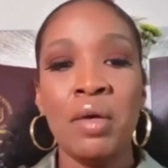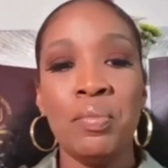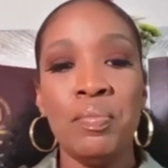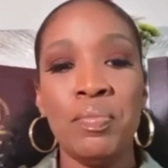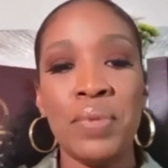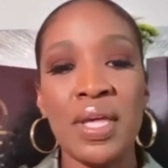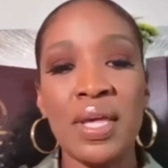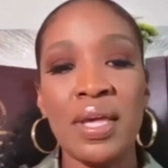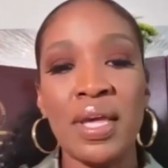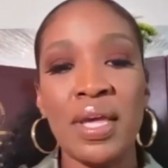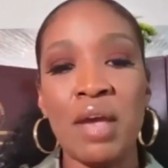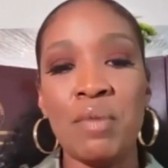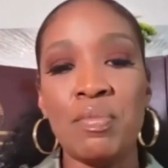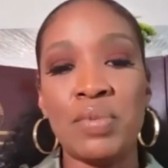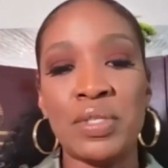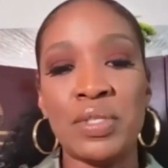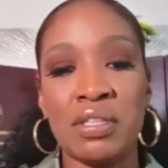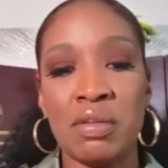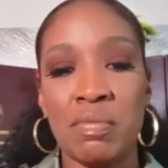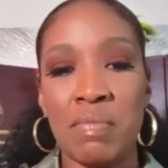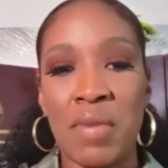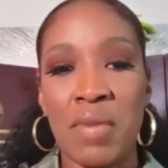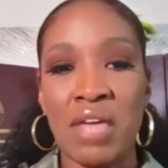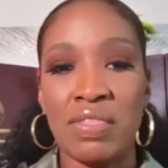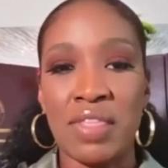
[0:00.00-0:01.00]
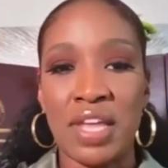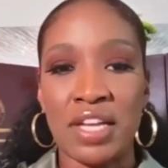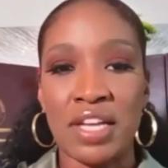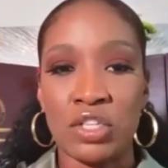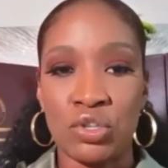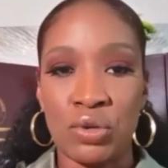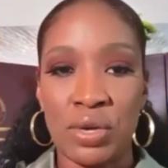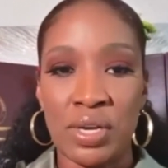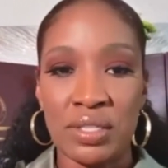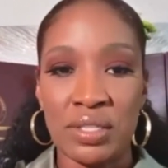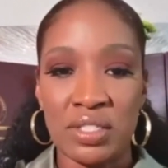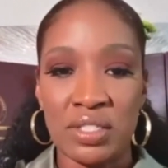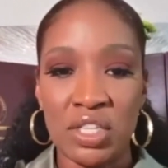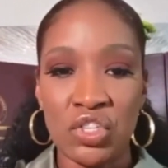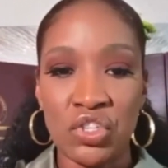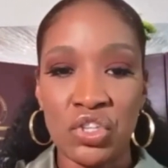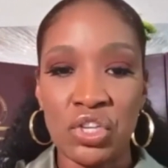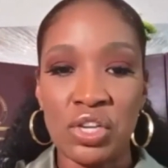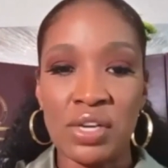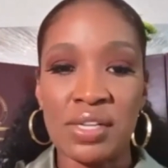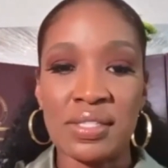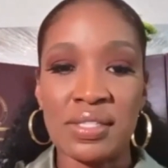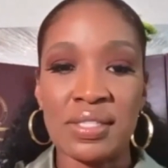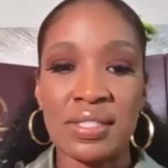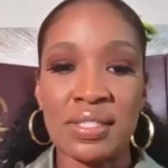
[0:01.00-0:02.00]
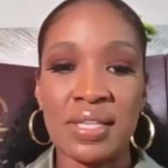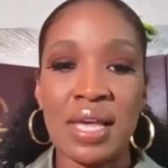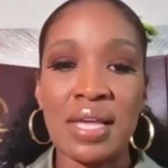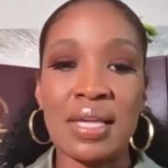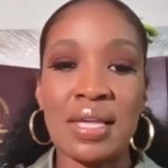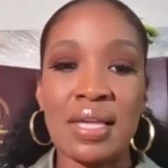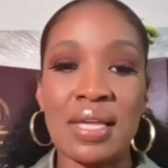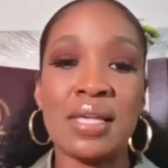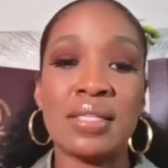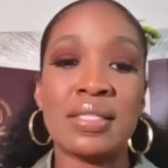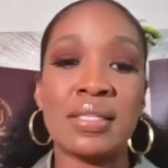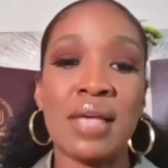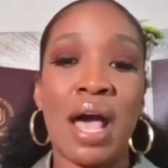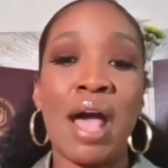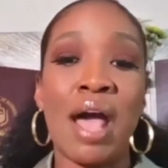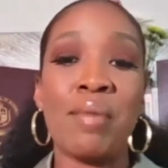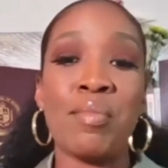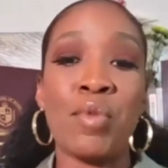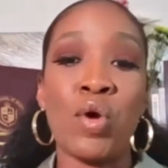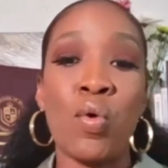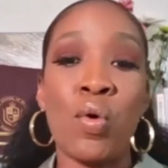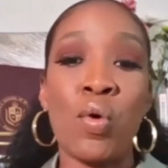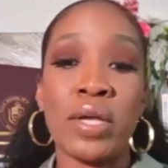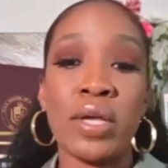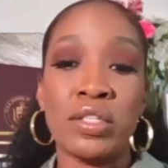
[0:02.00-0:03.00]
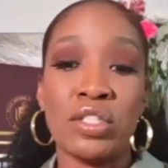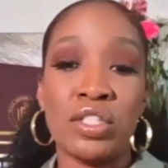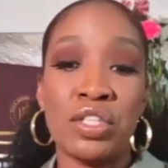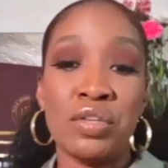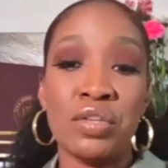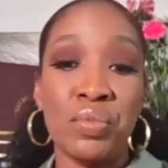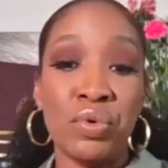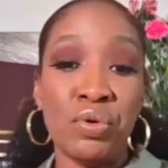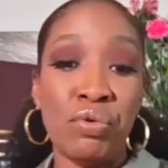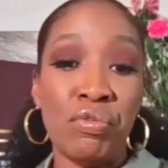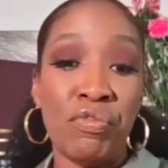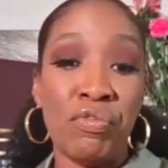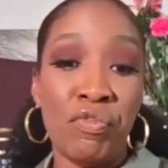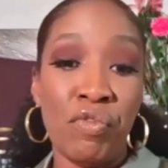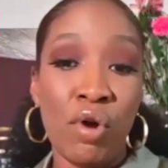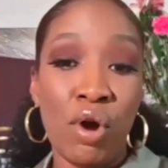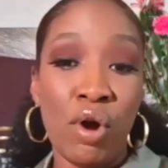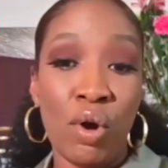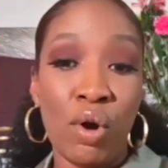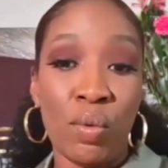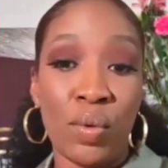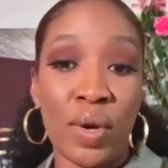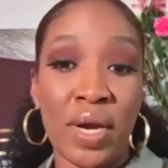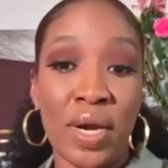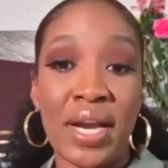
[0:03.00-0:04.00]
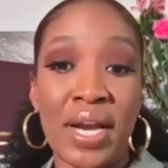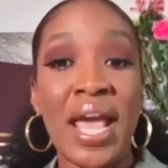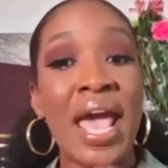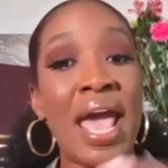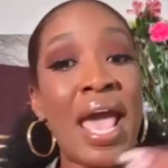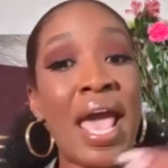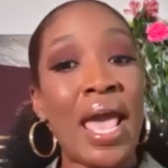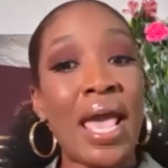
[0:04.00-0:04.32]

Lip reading: being able to make that transition and say, yes, I'm going to move forward.